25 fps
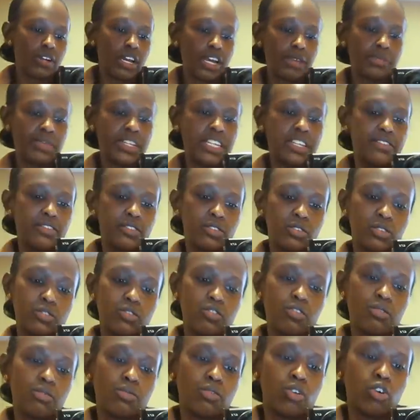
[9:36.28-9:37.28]
I believe it was
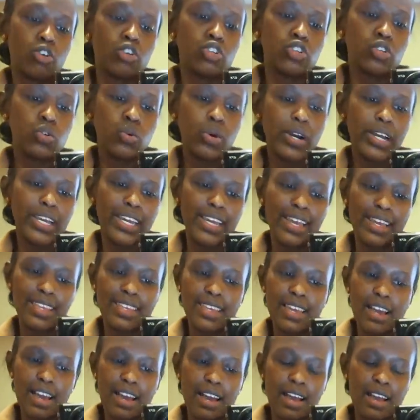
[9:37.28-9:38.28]
from Kotua,
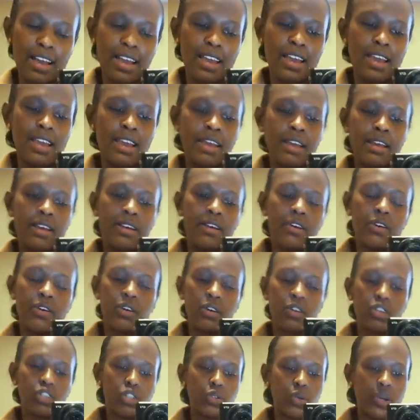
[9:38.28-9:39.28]
Kenya, or
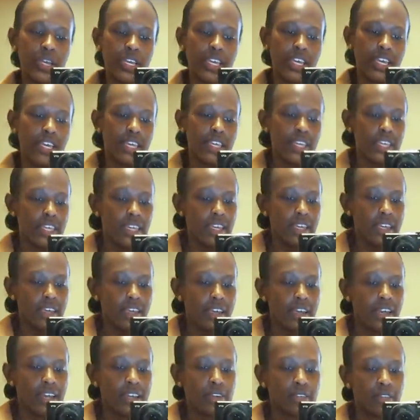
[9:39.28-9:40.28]
Kotua KE.
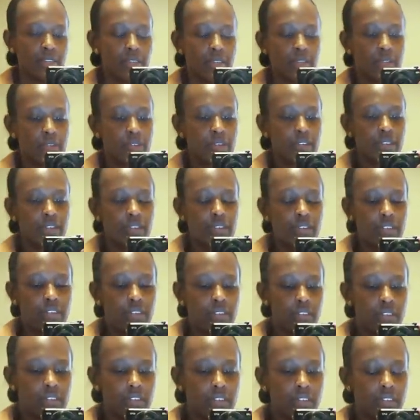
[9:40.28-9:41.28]
I don't know.
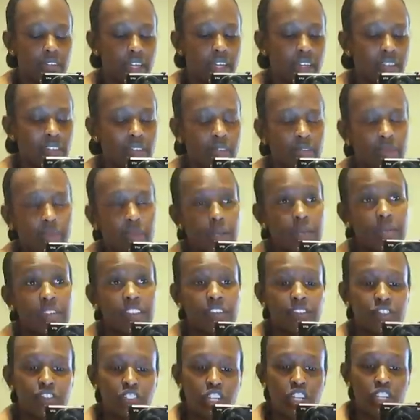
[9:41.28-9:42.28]
Maybe
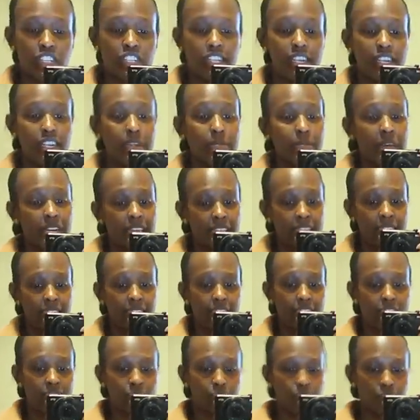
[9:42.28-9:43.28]
they've changed their name, but I think
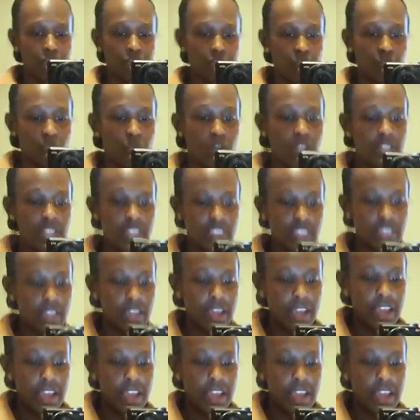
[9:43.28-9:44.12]
that's what it was.